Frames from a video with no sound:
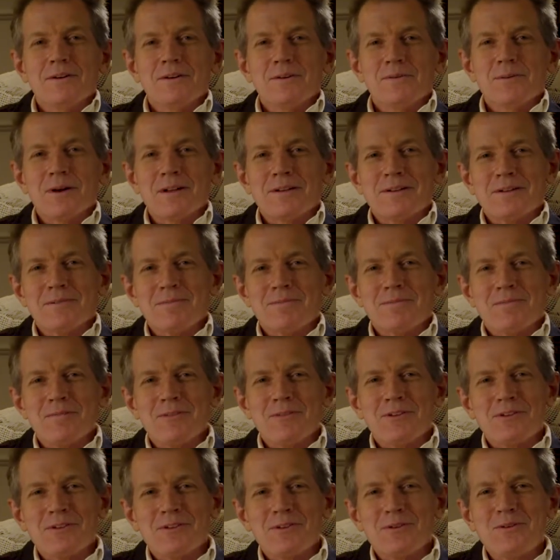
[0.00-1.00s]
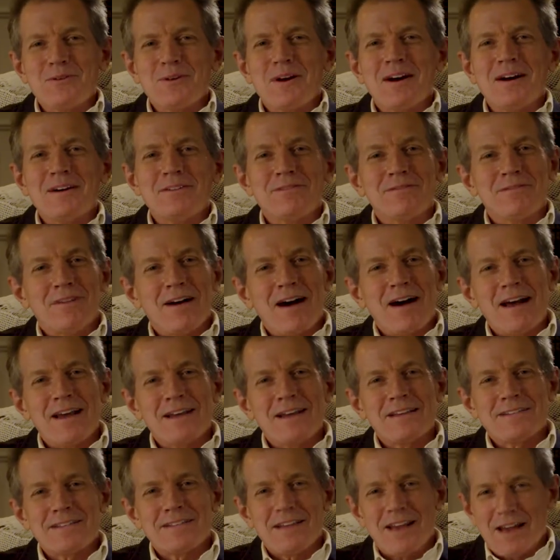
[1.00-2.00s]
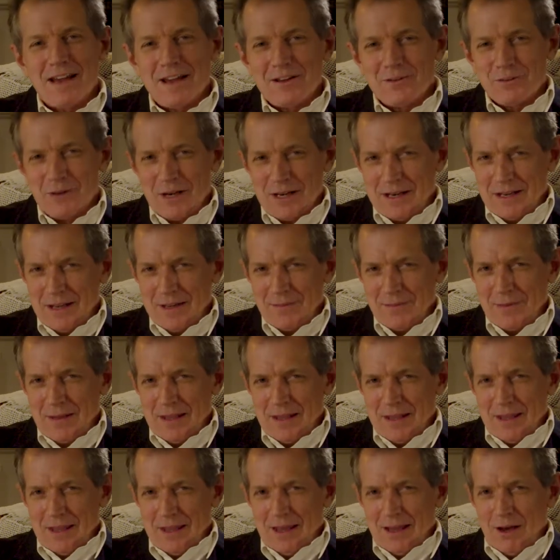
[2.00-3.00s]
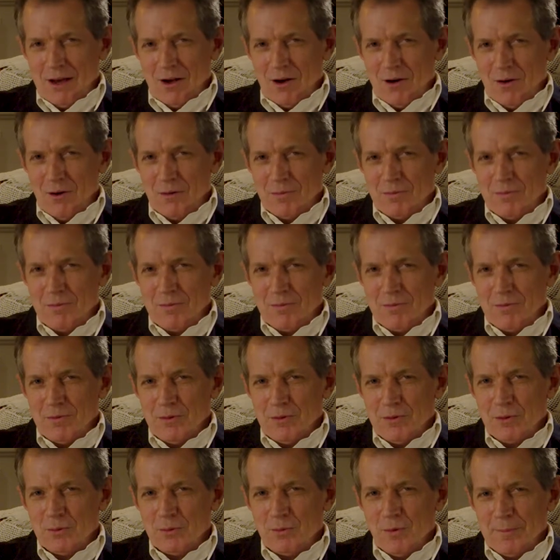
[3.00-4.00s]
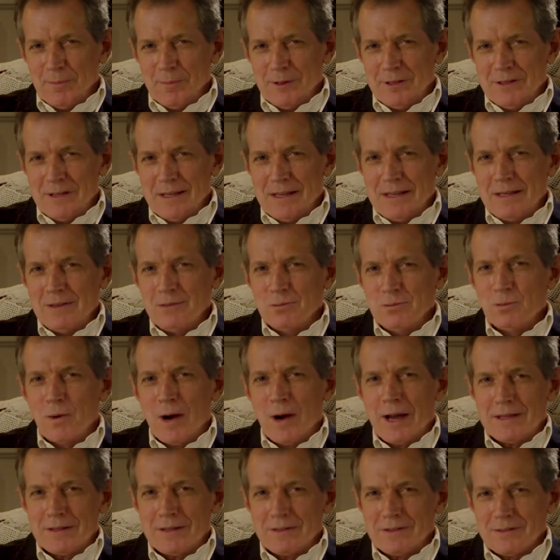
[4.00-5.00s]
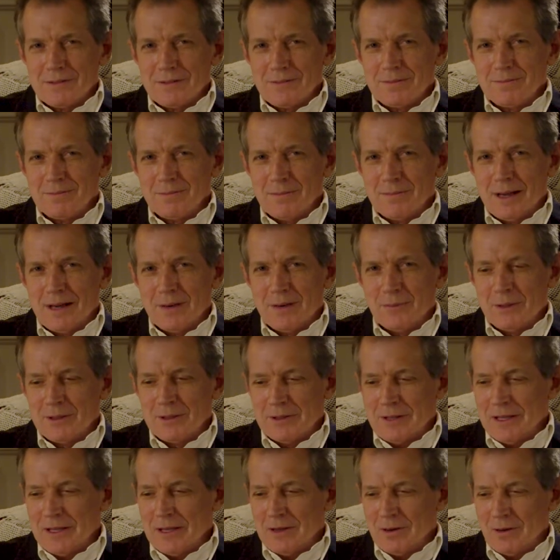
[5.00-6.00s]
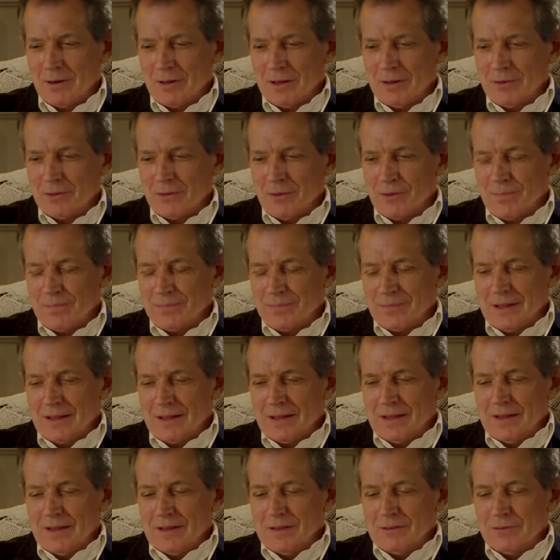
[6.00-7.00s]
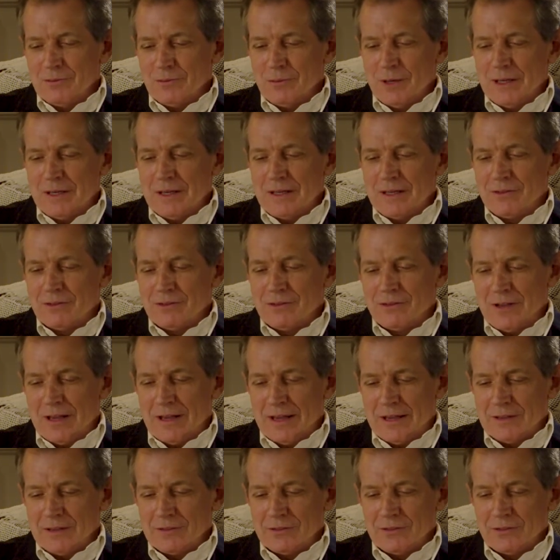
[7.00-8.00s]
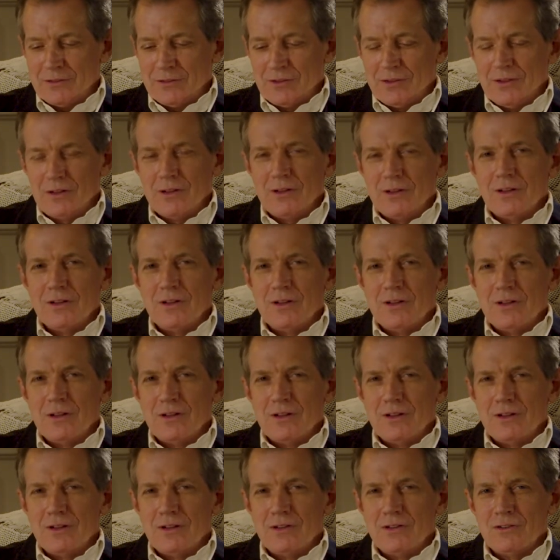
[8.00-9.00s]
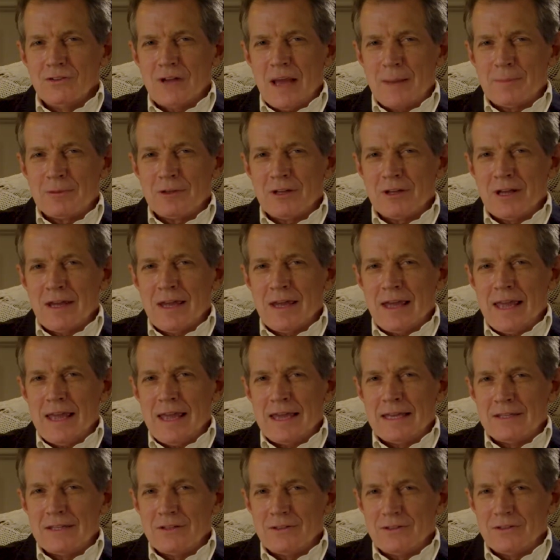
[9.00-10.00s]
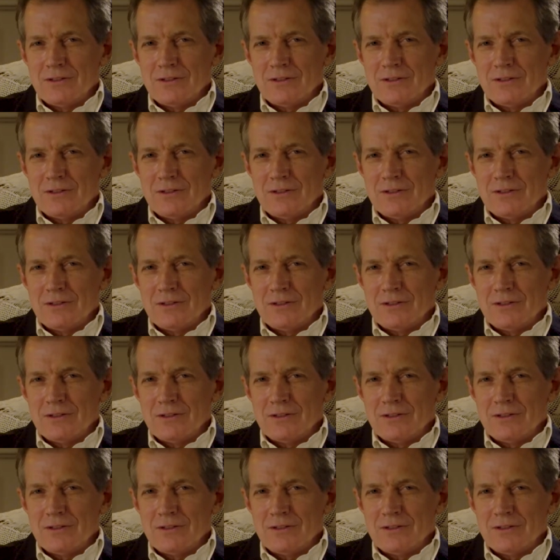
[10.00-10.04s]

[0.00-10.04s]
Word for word: Welcome to a fireside reading of The Woman in White by Wilkie Collins. Reading 6, chapter 8.